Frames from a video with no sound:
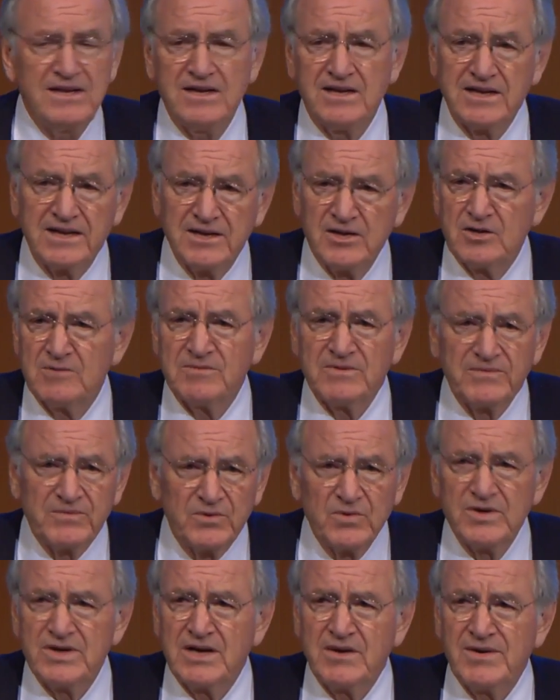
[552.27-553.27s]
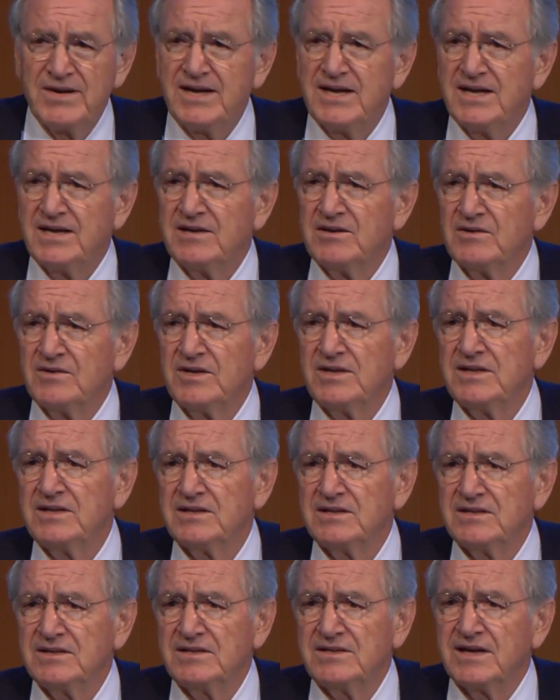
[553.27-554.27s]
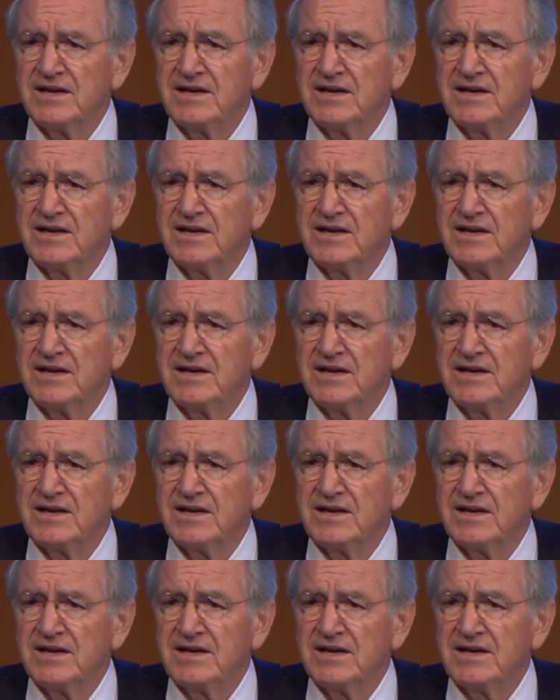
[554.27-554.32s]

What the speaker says: He could hear before. Now he can't hear anything.